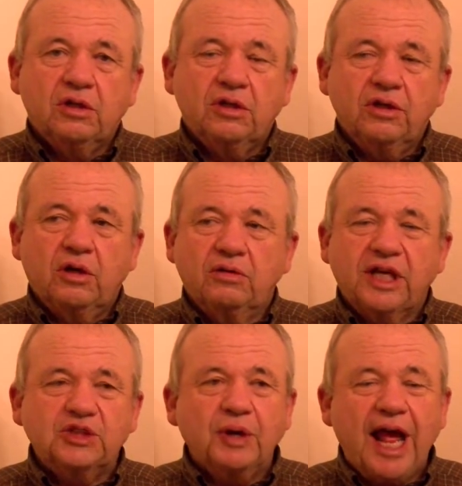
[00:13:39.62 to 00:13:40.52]

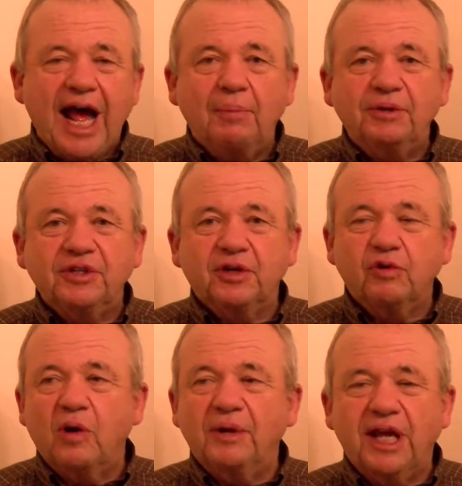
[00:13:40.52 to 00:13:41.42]
That's what happened to the
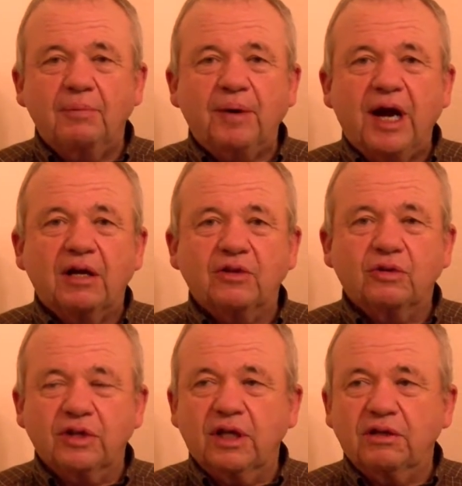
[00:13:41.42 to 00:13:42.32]
Roman Empire.
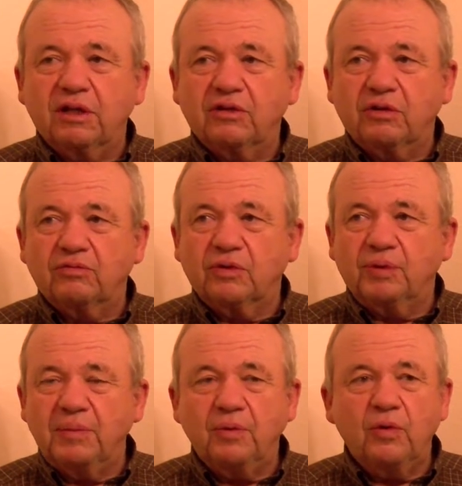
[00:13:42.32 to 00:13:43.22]
The
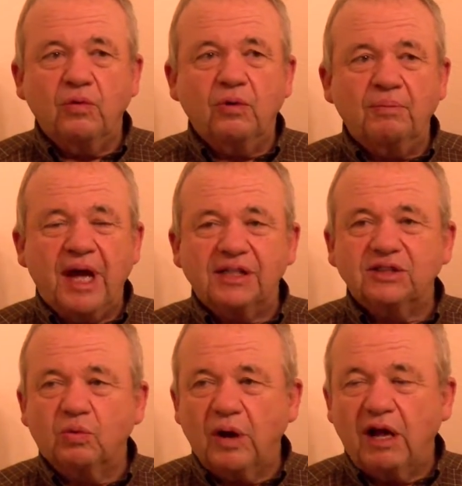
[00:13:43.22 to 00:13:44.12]
people who amassed
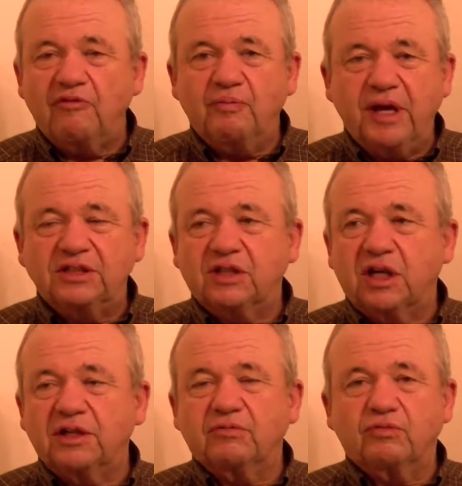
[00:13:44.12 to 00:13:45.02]
the wealth based
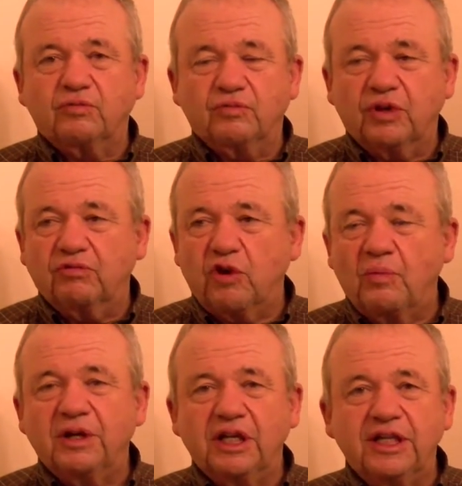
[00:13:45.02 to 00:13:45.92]
on the
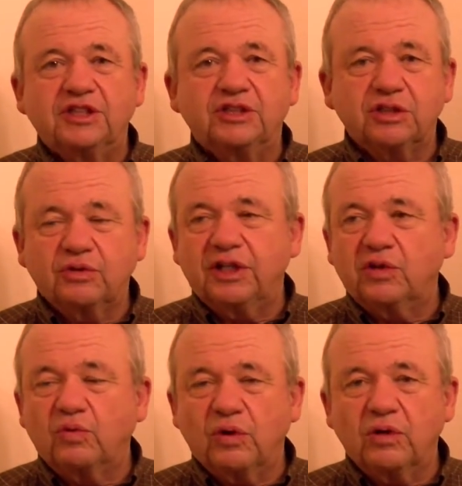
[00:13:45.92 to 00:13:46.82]
Roman legions
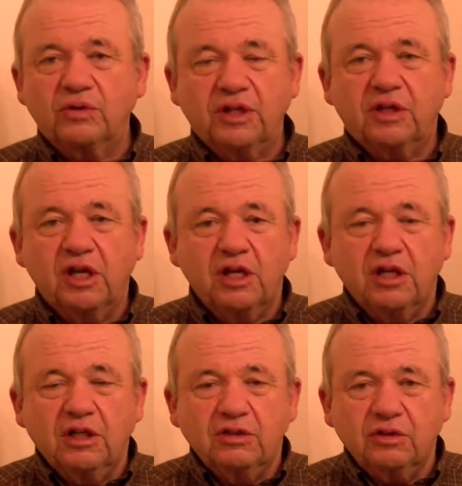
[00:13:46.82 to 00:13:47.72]
looting
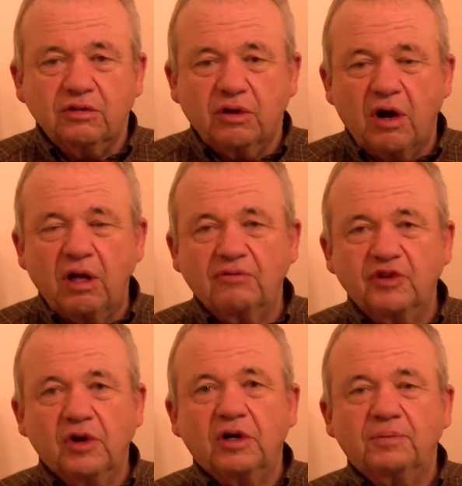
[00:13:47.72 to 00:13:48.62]
all of
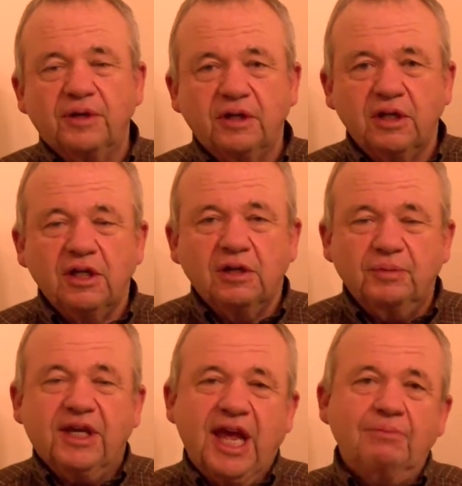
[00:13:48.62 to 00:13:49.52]
Europe
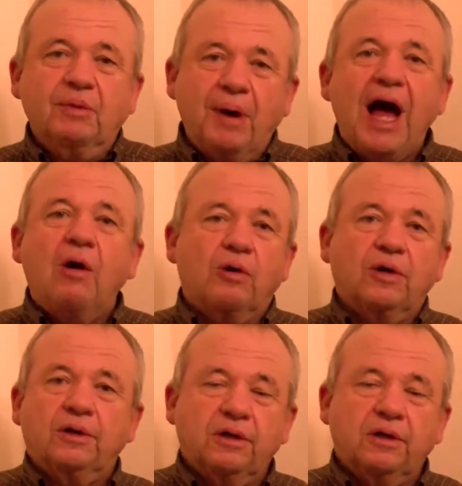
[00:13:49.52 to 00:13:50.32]
became the power.